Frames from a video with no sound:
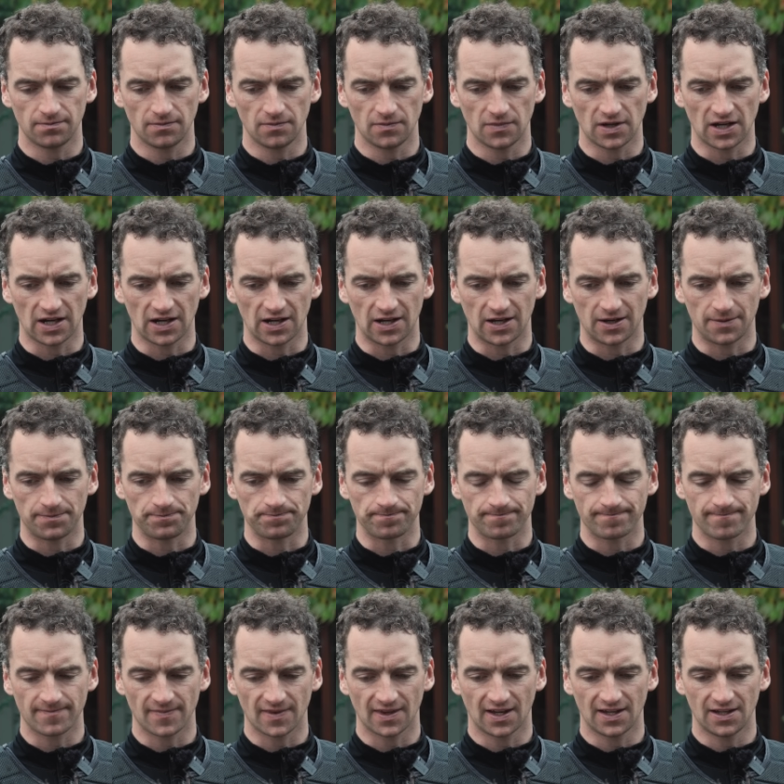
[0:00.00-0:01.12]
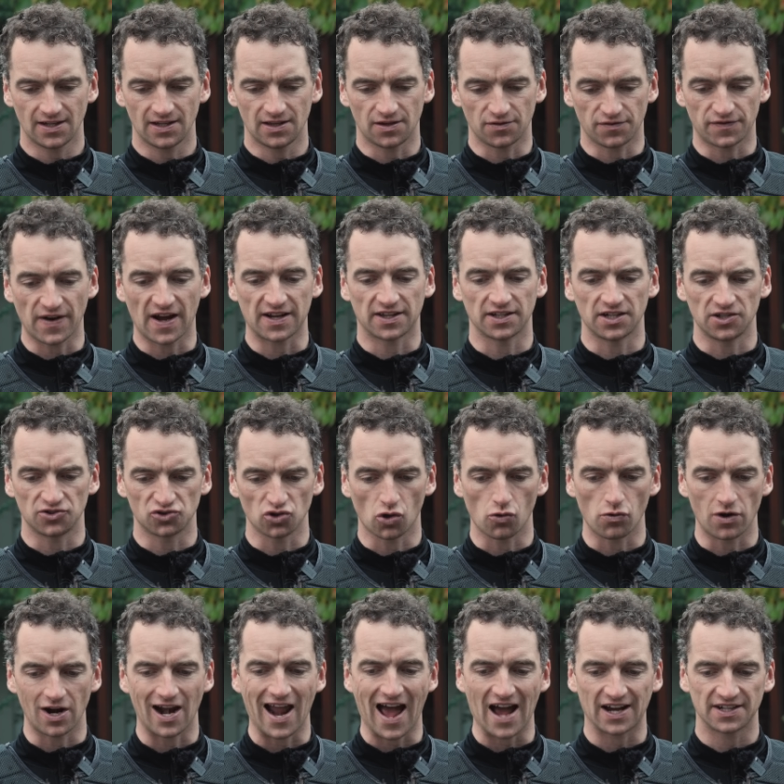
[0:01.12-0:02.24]
The fact that he's so
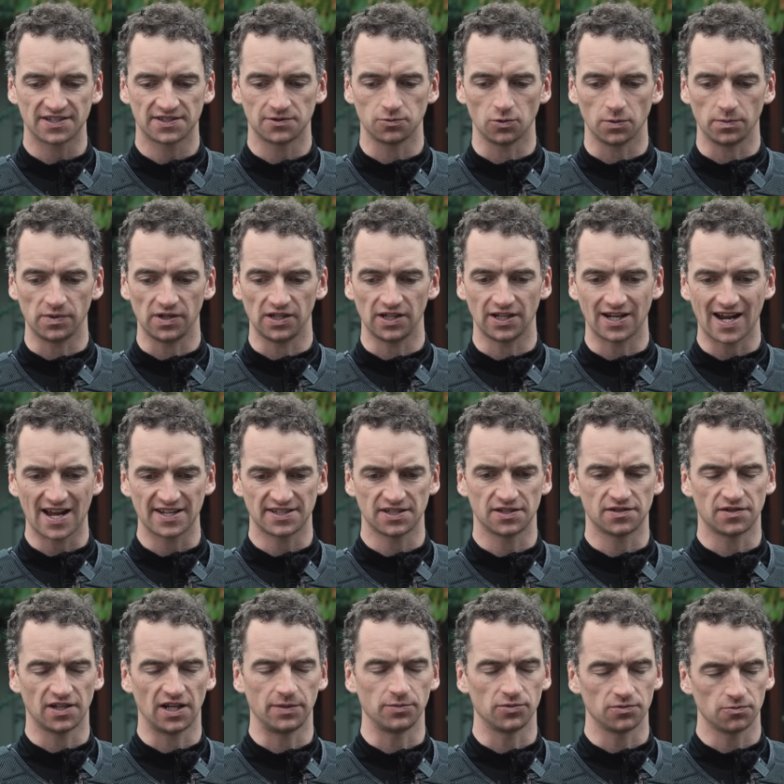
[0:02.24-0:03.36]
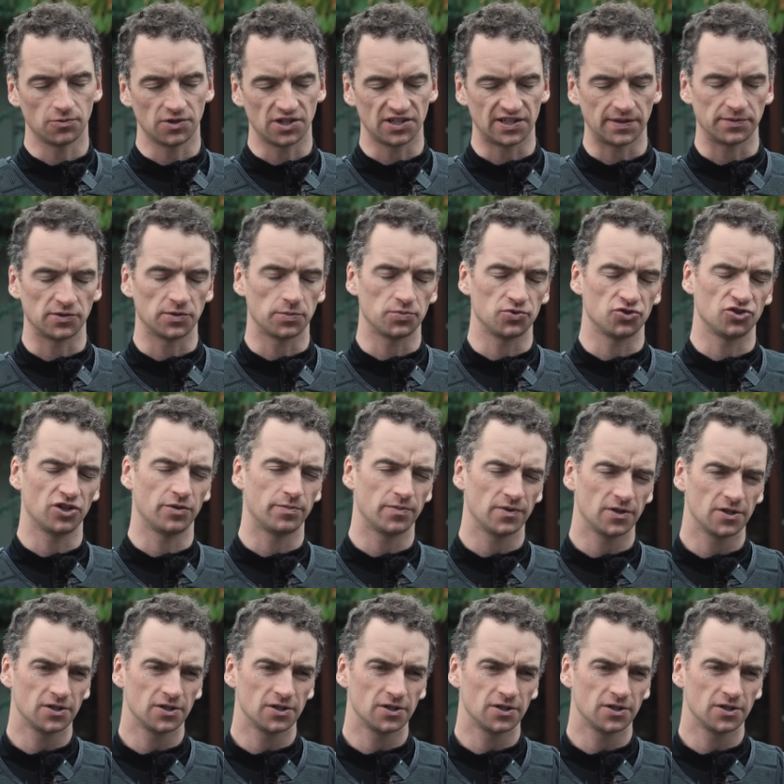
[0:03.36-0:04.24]
relaxed would be an asset to him when he steps up in trip.